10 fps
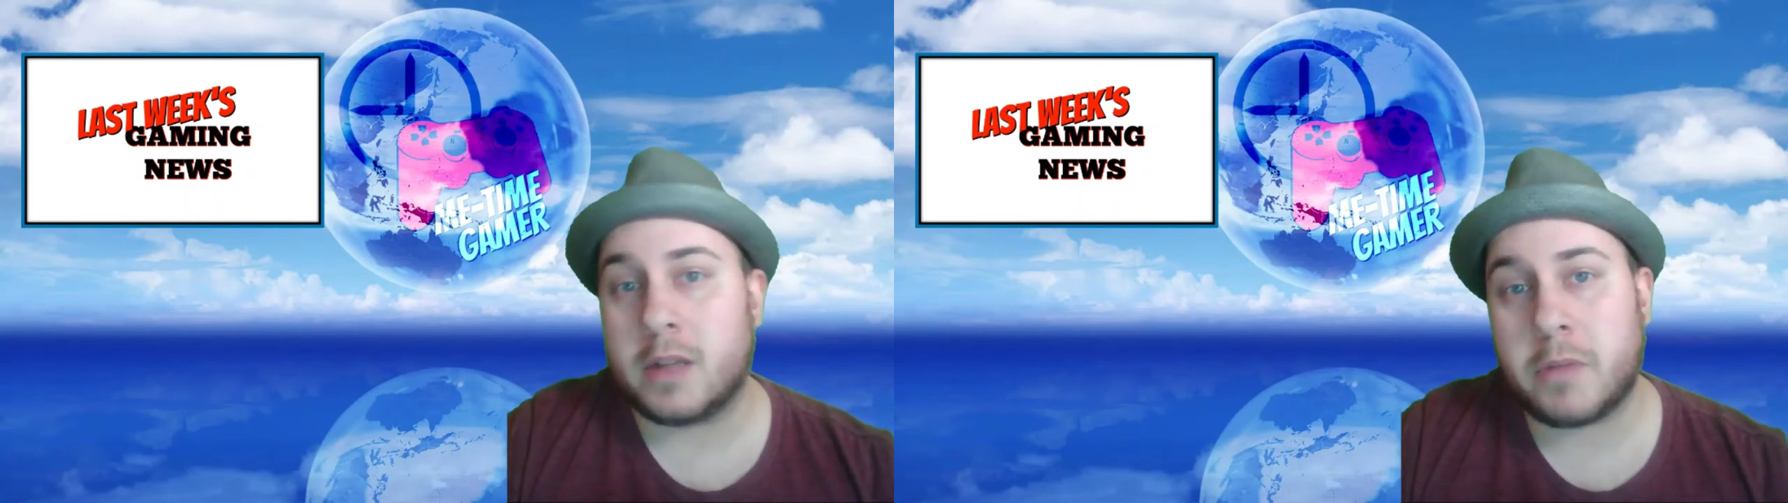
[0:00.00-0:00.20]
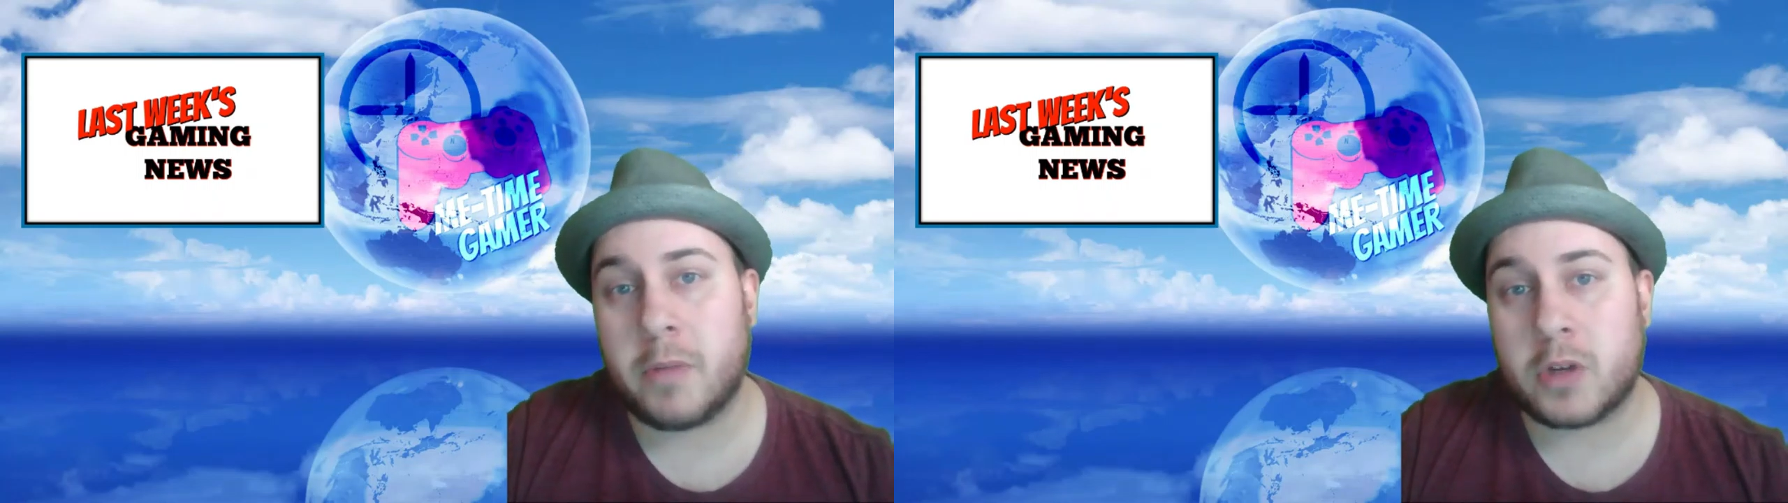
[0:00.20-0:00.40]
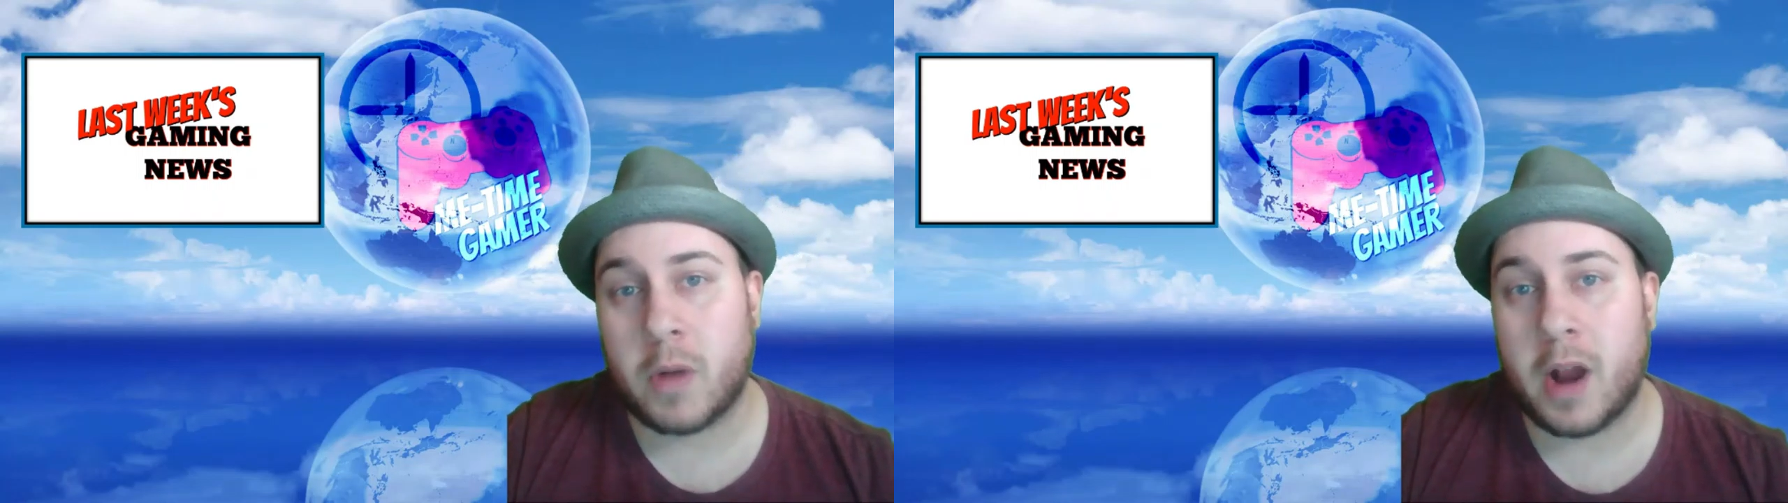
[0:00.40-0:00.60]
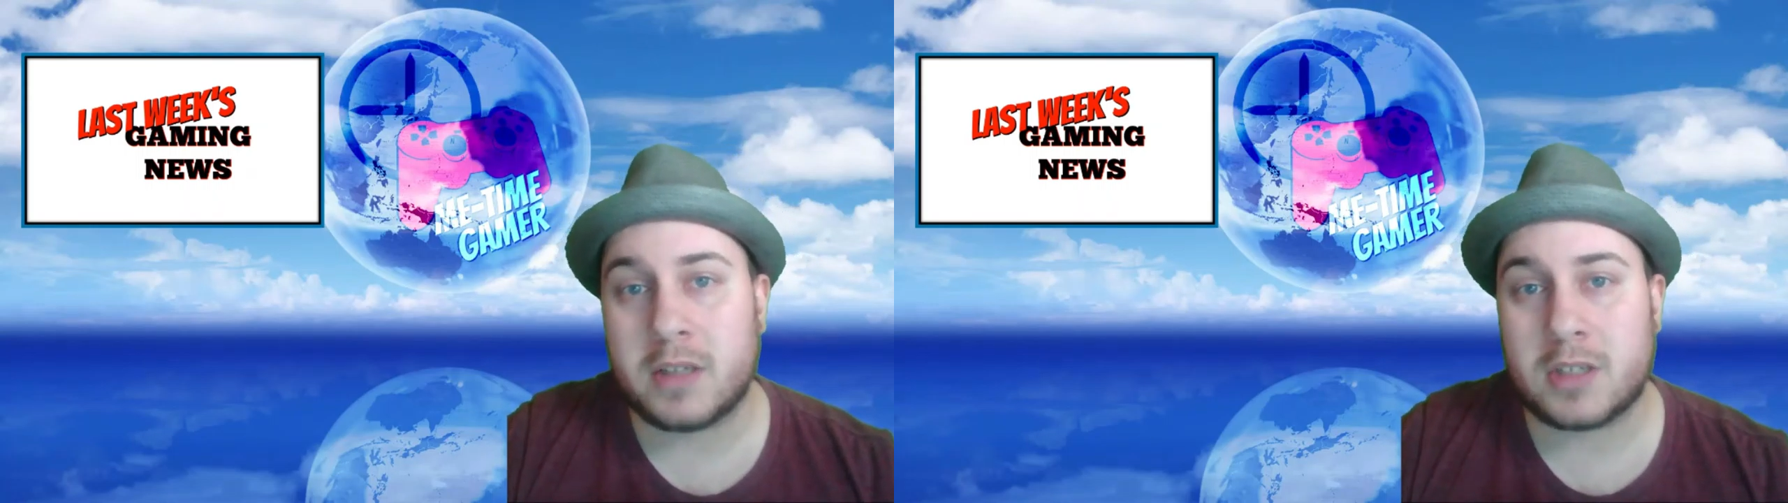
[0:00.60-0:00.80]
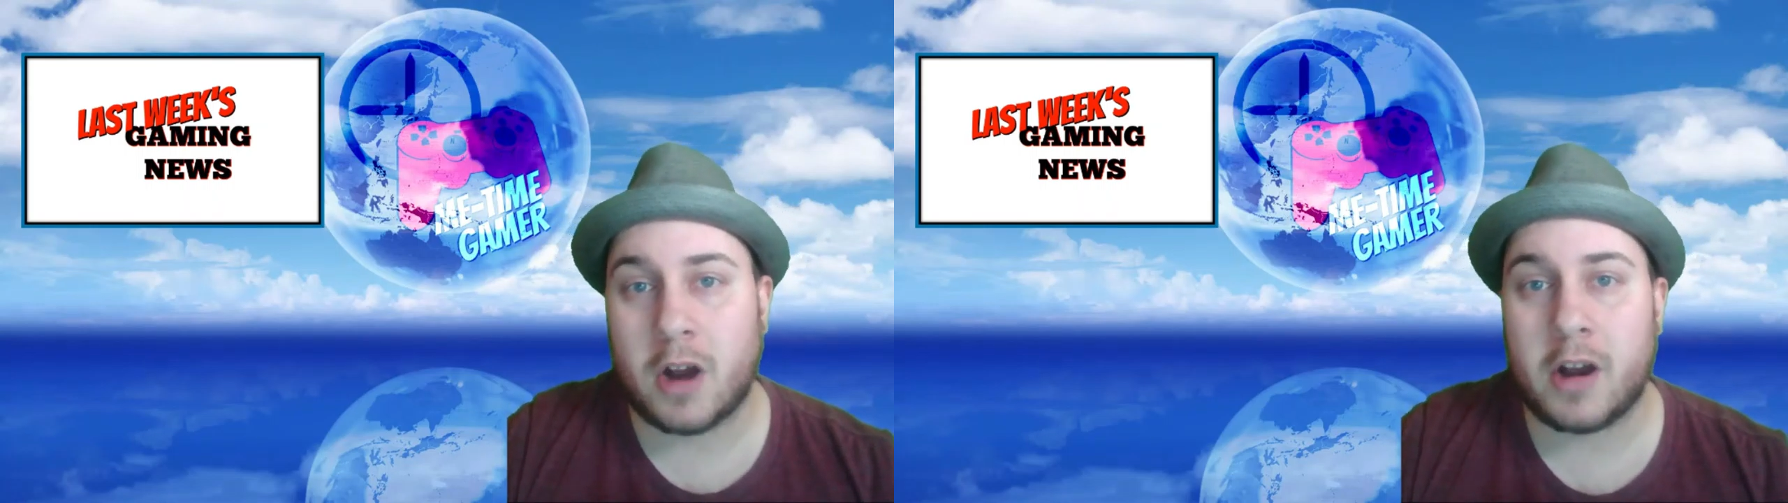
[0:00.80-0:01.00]
pretty much where I
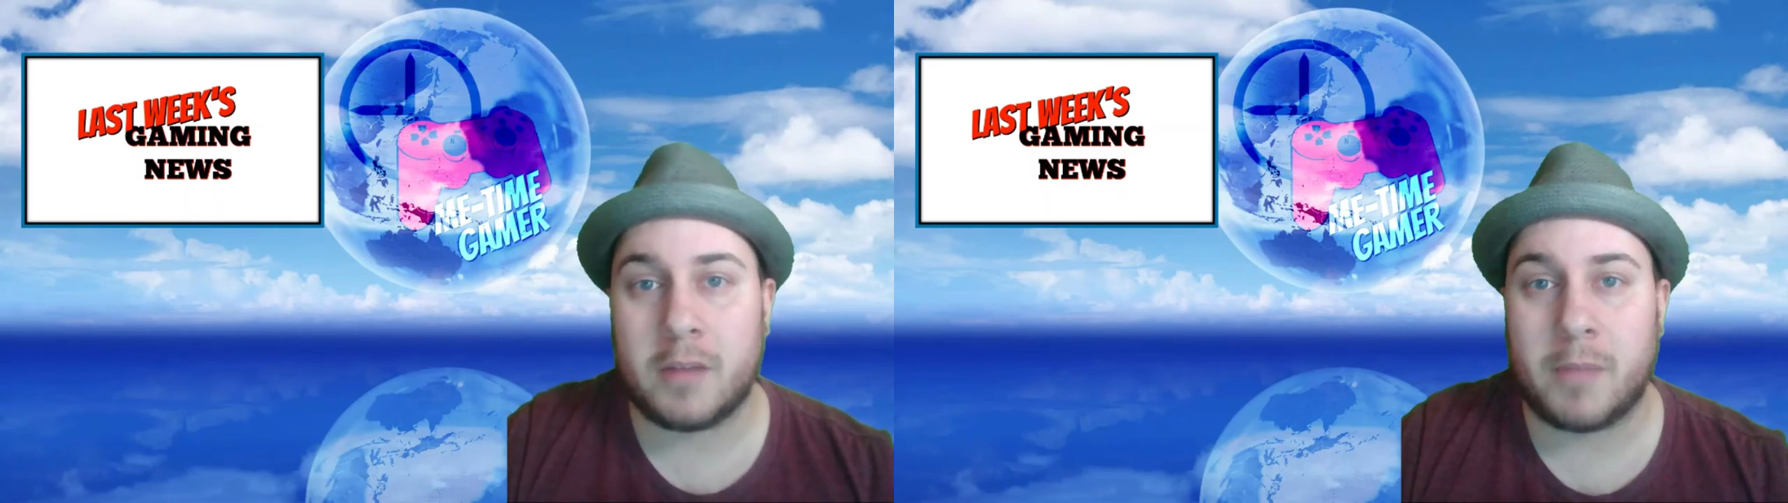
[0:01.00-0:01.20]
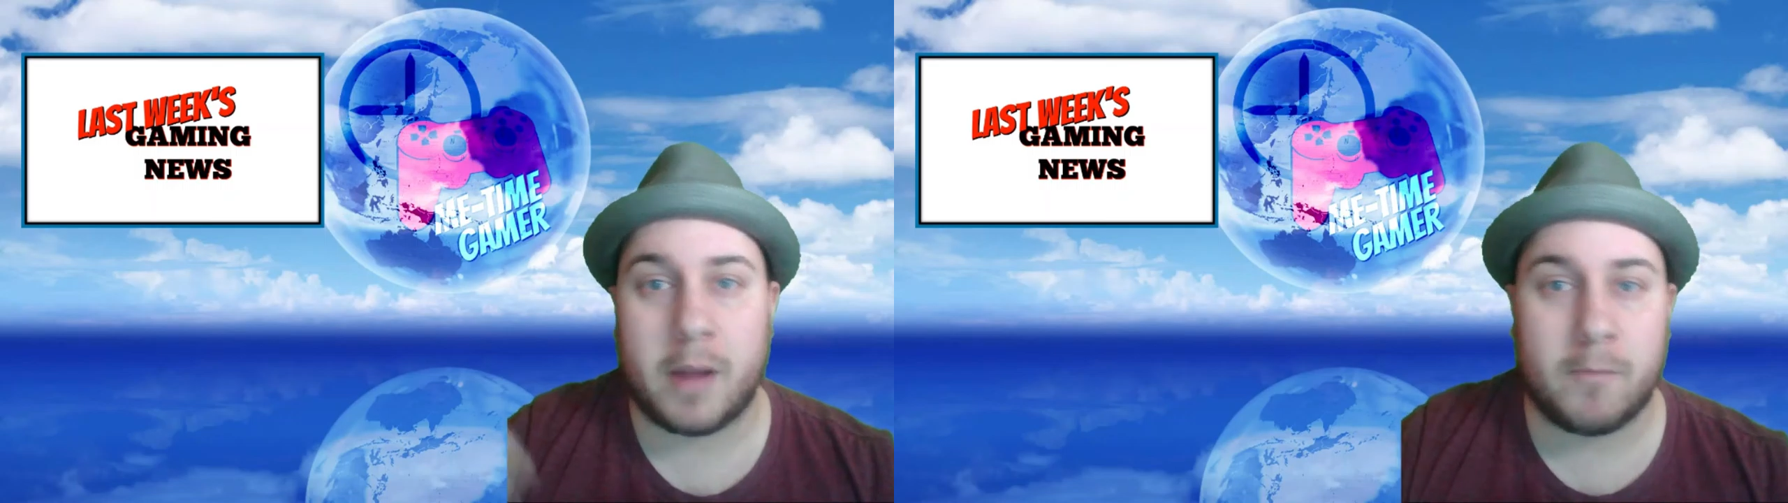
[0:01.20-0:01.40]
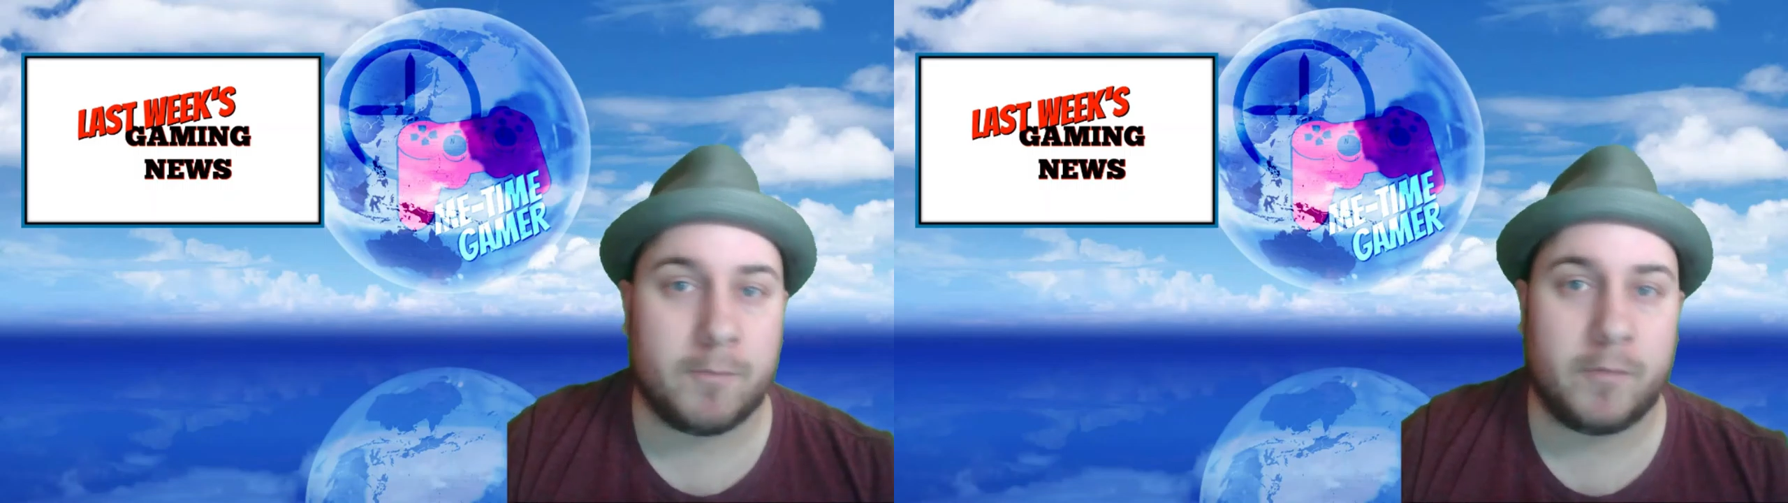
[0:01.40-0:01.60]
started my